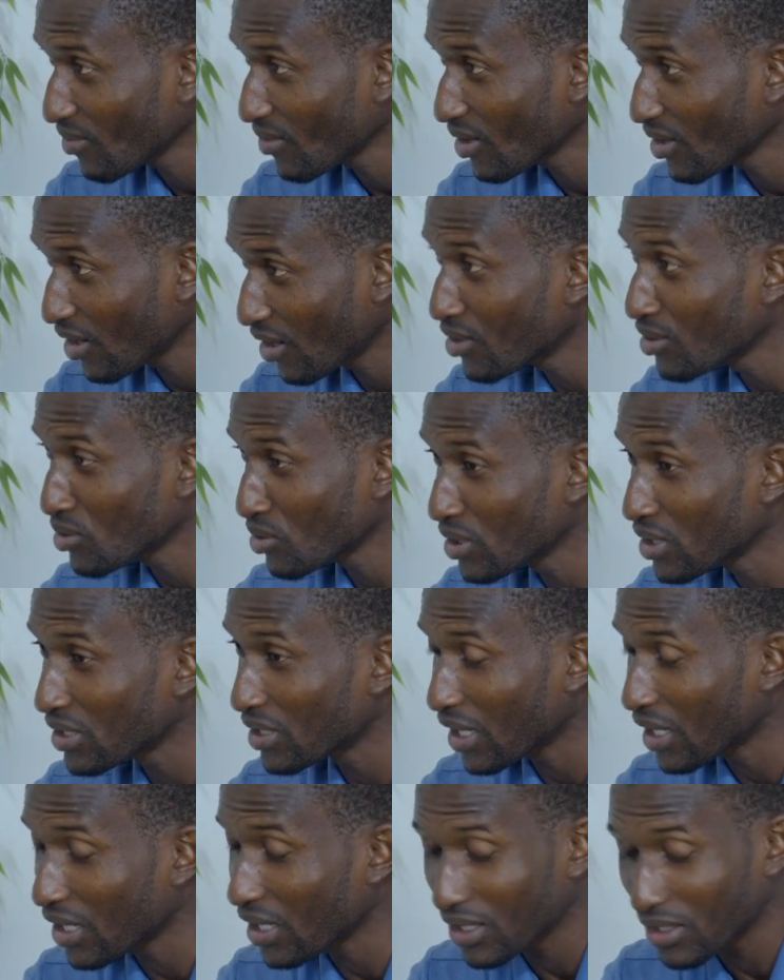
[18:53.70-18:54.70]
I'll tell
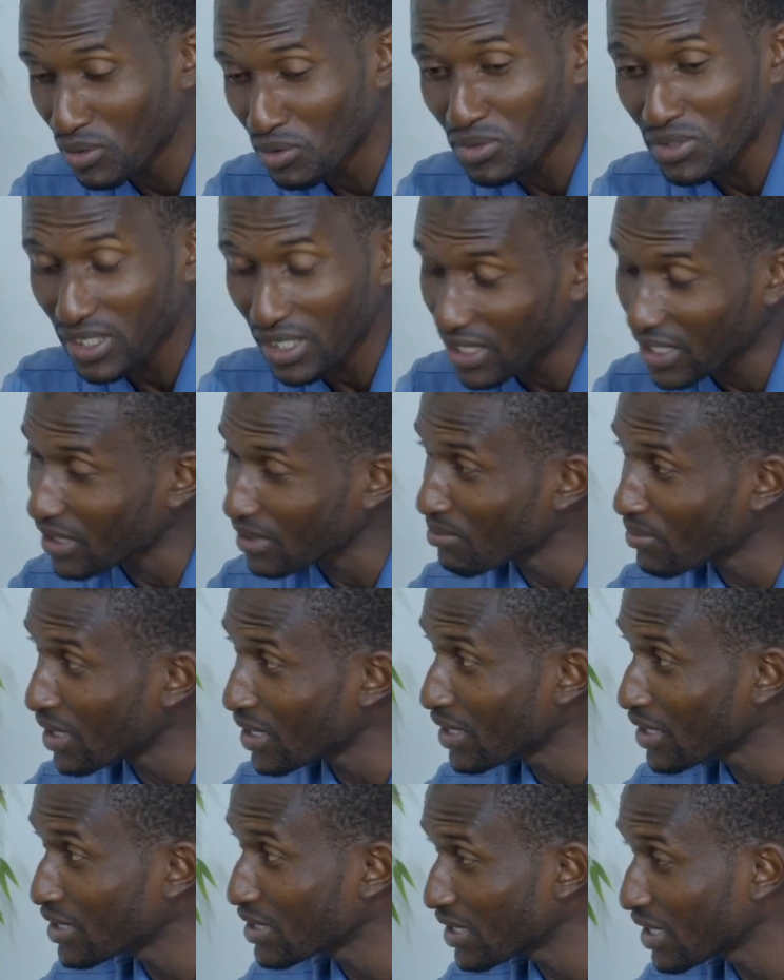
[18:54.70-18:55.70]
you. You will say that
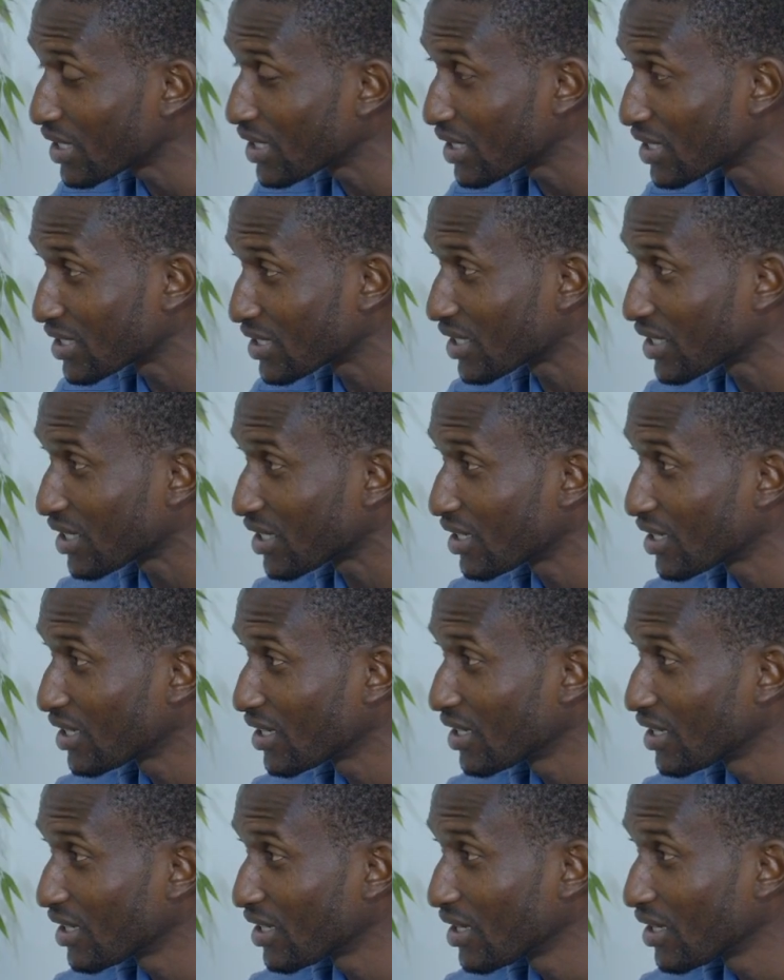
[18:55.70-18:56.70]
Balde said this here.
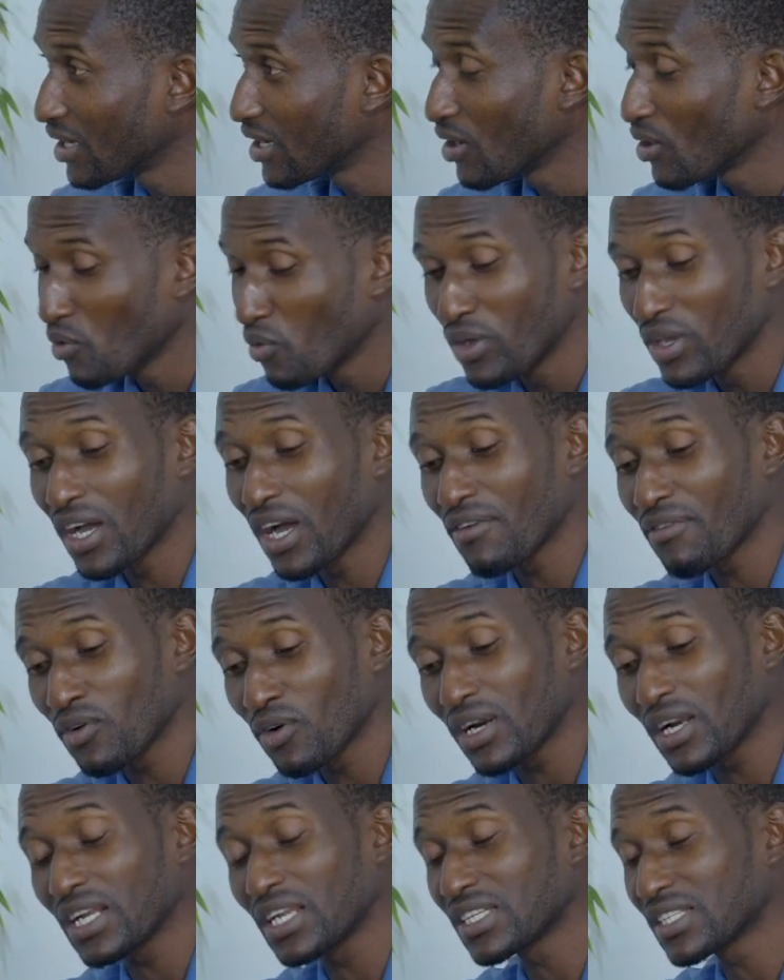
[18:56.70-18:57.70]
We have
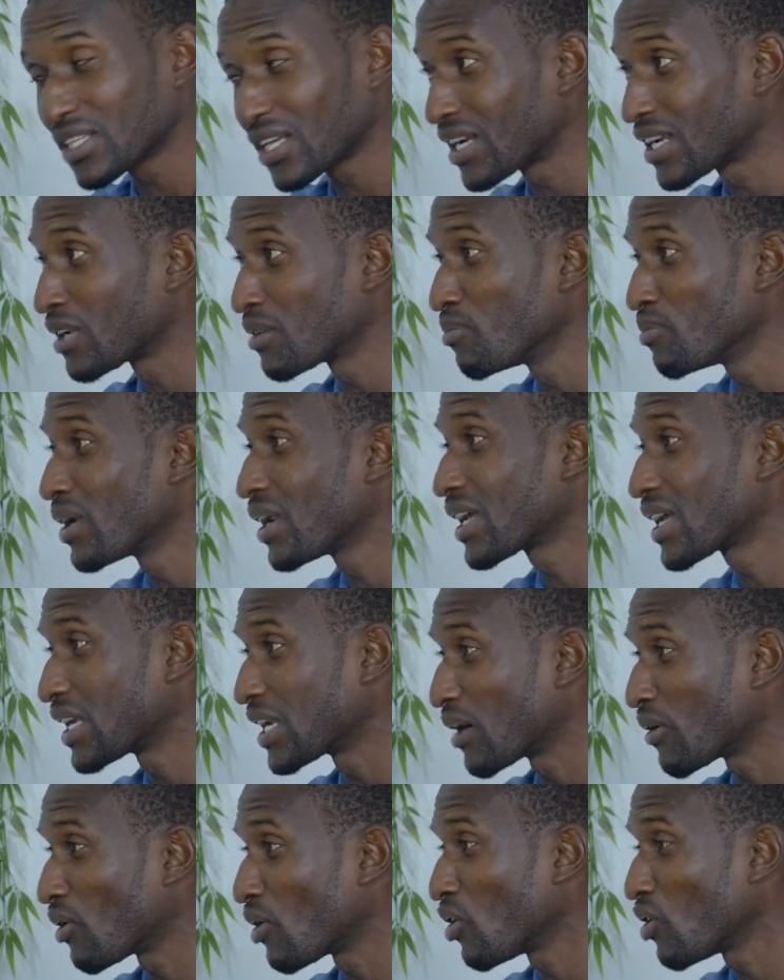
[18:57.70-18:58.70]
already started
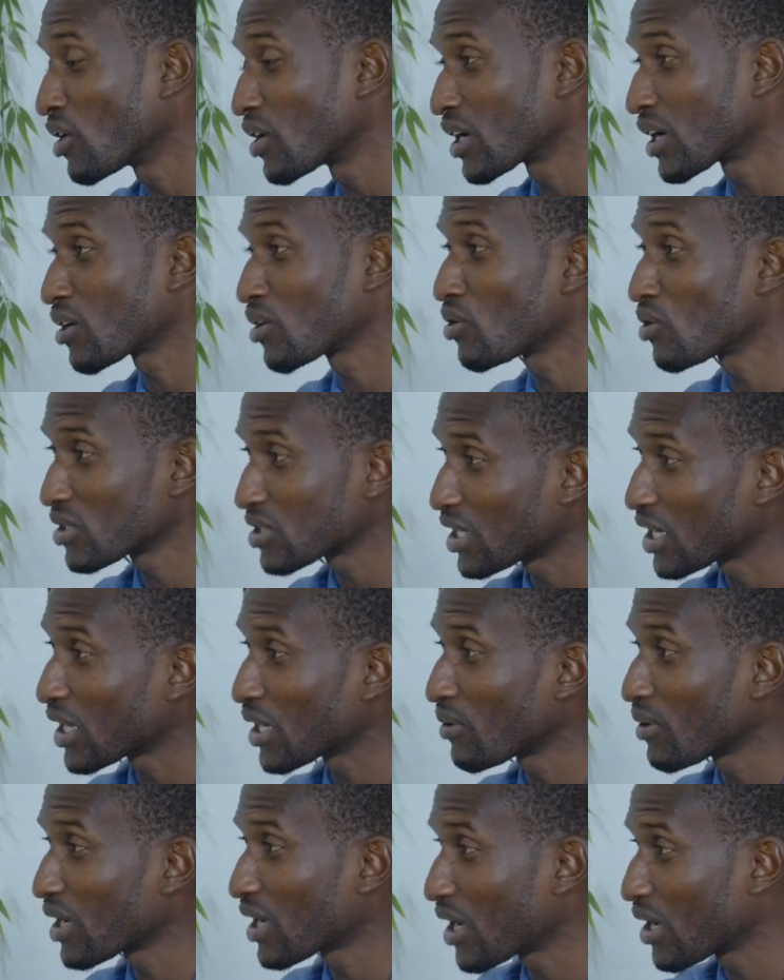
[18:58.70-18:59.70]
breaking our own records at
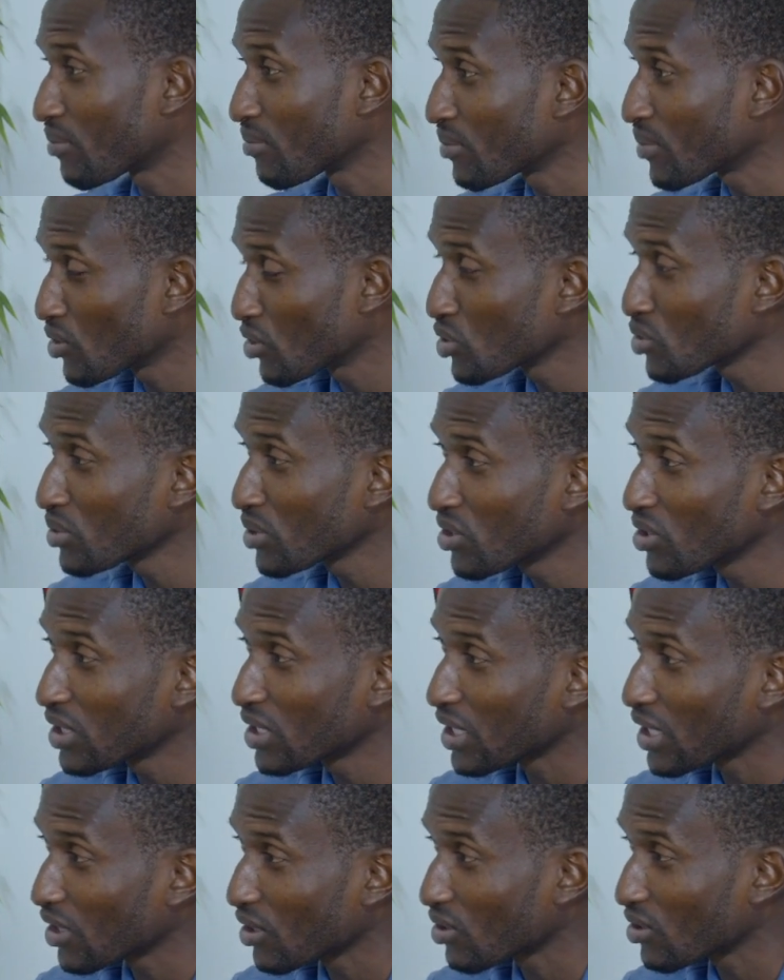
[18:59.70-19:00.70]
our camp, because we got
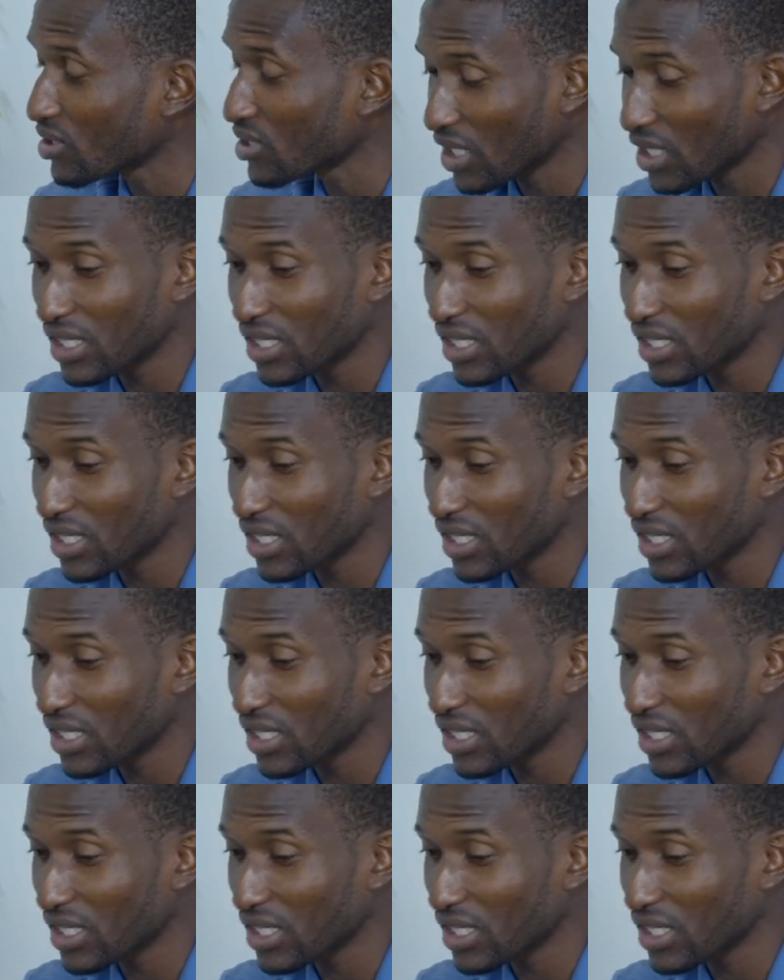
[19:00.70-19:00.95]
the records, and